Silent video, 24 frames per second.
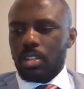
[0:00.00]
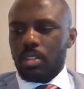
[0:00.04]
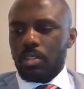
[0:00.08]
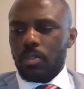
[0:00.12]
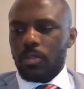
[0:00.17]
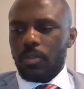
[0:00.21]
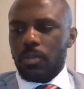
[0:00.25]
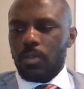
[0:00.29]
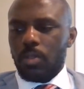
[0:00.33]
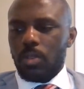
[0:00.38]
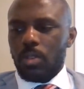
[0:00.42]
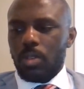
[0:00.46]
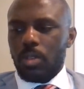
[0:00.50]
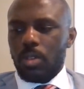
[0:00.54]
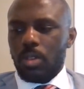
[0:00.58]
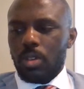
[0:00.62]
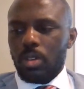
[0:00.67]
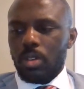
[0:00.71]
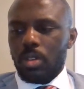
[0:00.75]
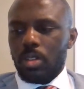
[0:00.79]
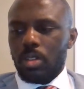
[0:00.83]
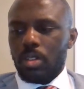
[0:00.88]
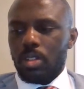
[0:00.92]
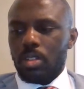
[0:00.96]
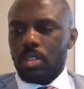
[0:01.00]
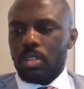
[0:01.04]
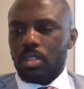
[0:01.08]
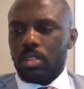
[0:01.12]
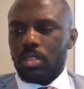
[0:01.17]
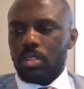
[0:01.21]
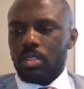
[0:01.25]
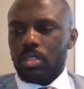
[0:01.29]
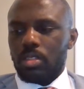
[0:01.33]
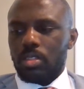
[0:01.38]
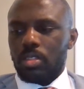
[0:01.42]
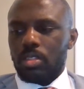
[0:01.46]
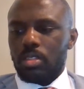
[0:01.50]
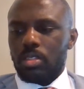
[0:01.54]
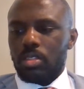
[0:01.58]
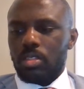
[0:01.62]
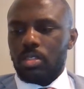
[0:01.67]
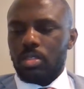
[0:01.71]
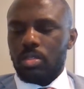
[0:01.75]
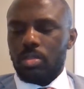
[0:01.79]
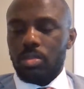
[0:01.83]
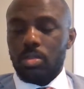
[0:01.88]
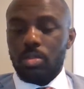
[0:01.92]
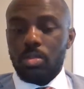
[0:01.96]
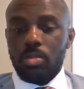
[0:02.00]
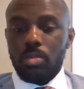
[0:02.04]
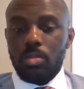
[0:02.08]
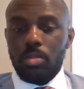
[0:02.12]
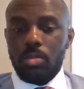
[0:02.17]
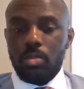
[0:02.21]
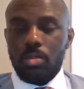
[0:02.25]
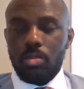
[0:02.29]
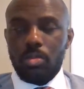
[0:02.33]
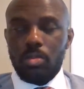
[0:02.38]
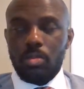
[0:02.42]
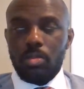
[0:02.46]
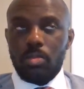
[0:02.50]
for to